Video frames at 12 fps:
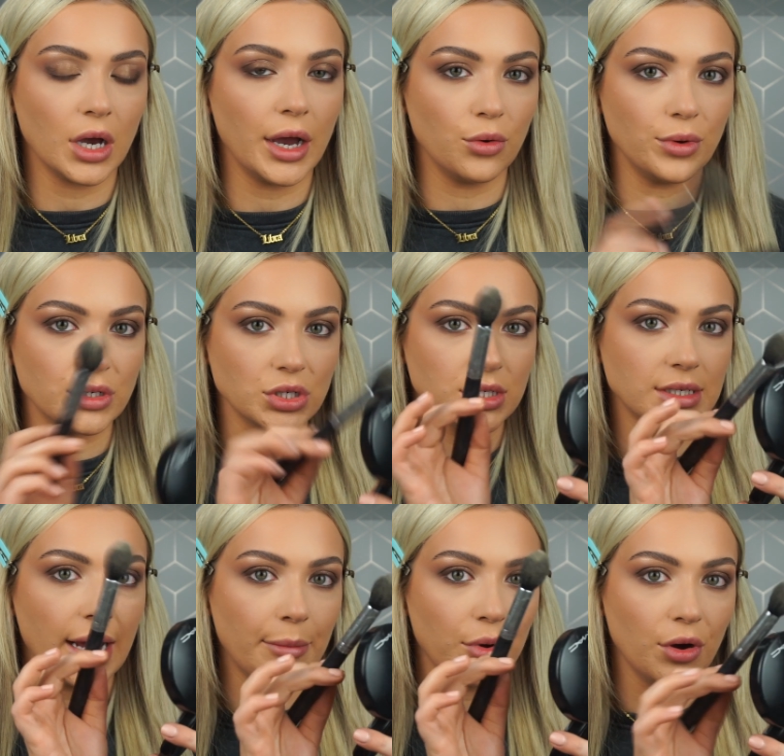I always just
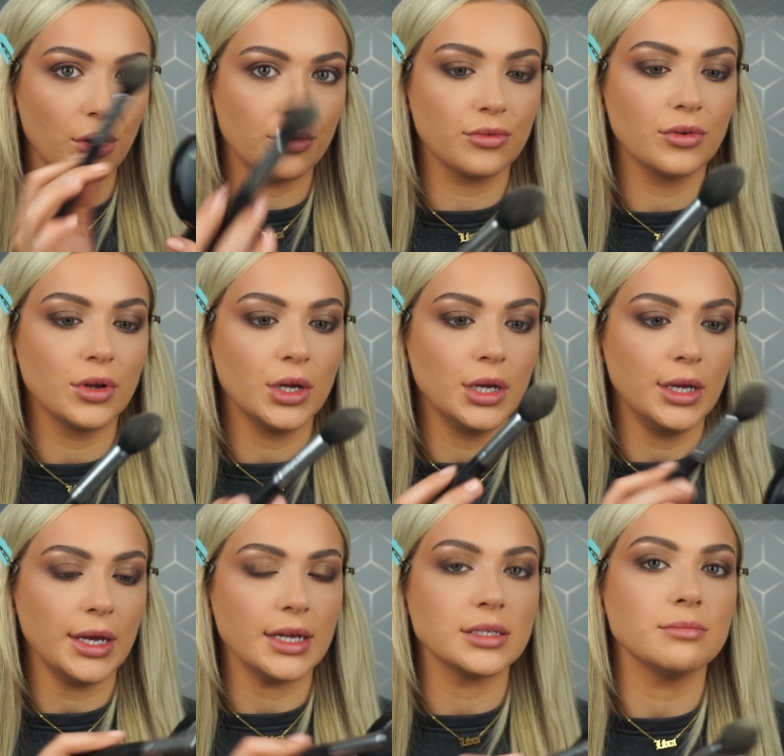tap off
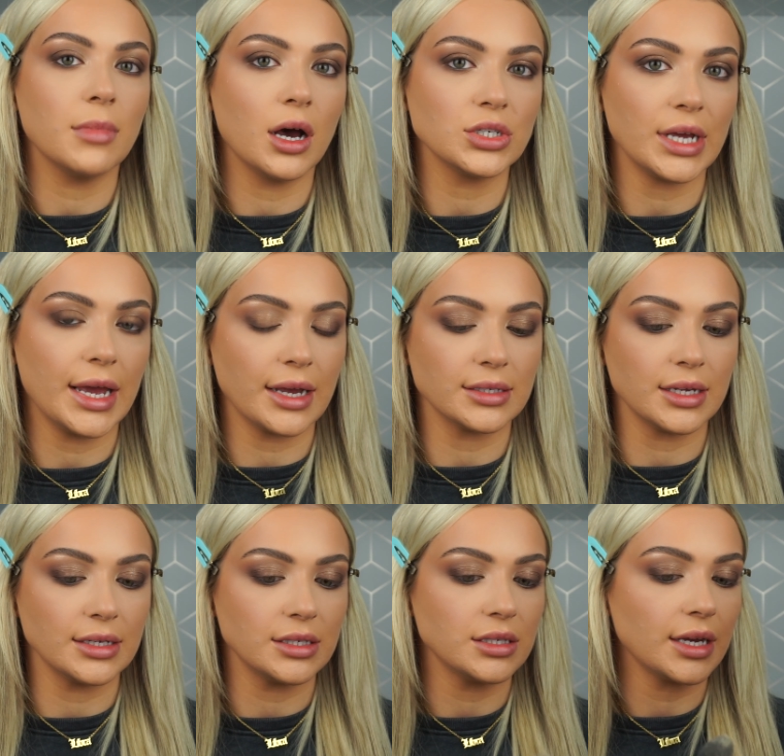as much
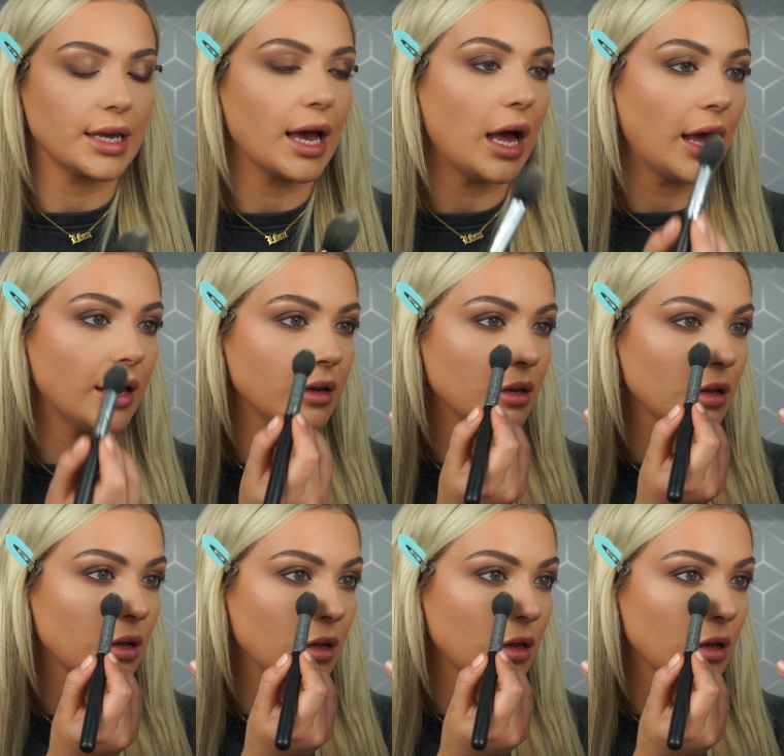excess as I can